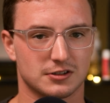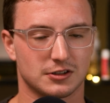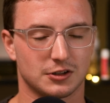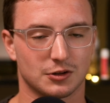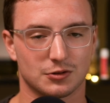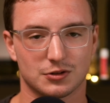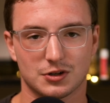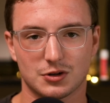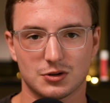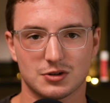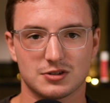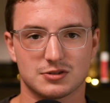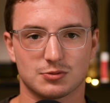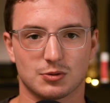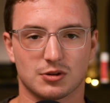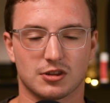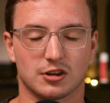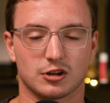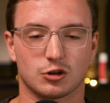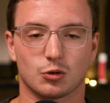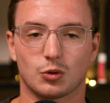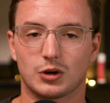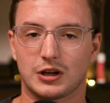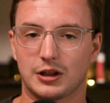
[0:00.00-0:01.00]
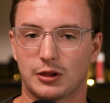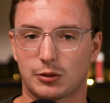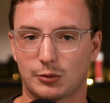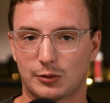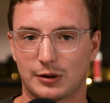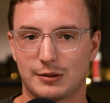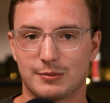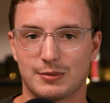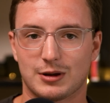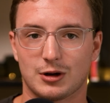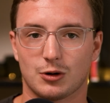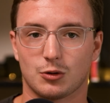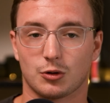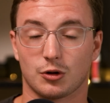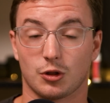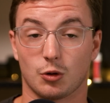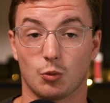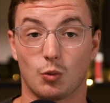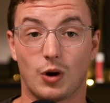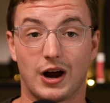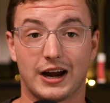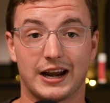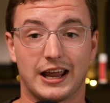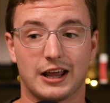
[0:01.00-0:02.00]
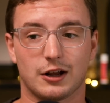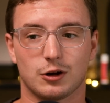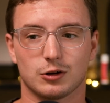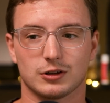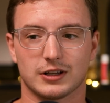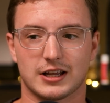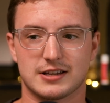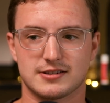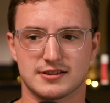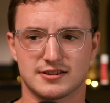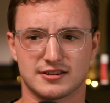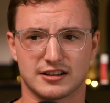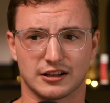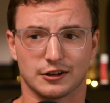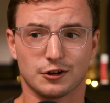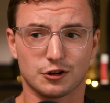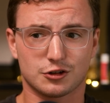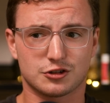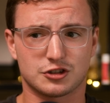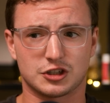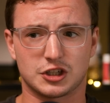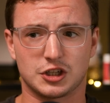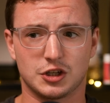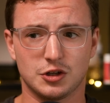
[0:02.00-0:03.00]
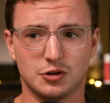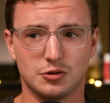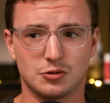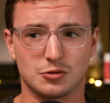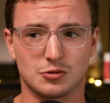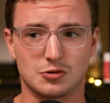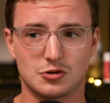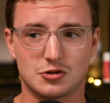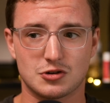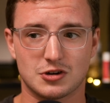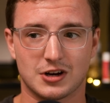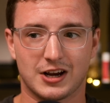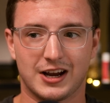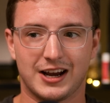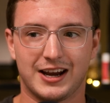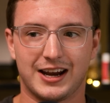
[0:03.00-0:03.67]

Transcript: You'll notice with the 23mm or the wide angle lenses, it looks huge,